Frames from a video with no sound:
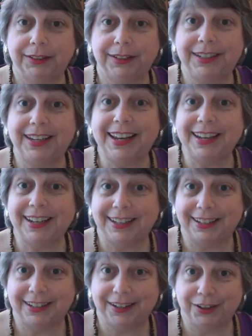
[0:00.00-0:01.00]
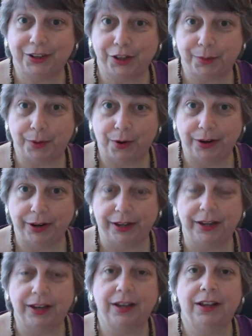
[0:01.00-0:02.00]
tickets to the
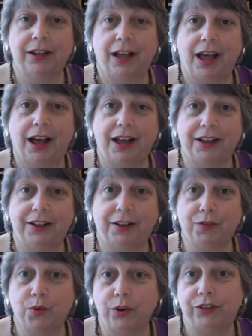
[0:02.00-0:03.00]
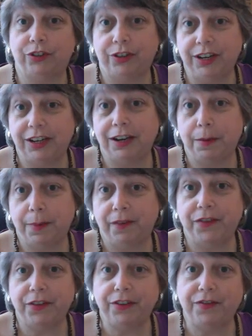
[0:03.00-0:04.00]
party. Of course, you needed
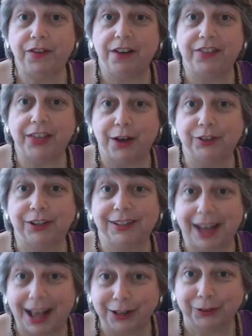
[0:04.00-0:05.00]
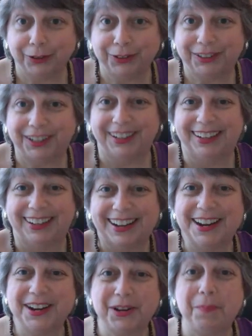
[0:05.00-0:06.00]
about $55,000
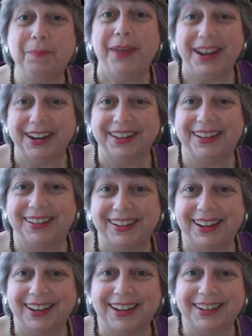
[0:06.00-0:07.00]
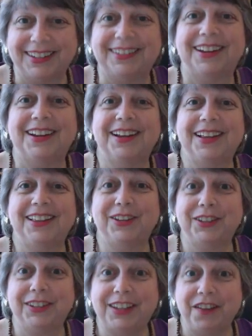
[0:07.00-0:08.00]
to bid on the tickets. This
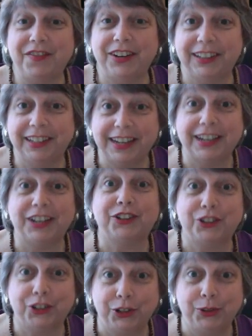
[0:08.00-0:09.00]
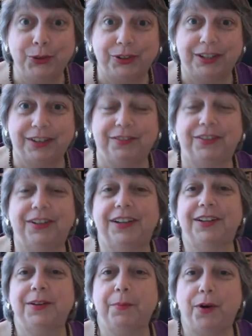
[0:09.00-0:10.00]
is definitely an exclusive
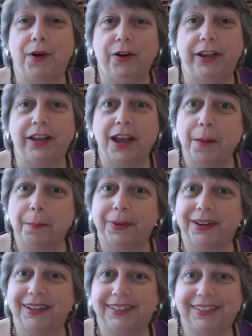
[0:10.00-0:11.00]
party, but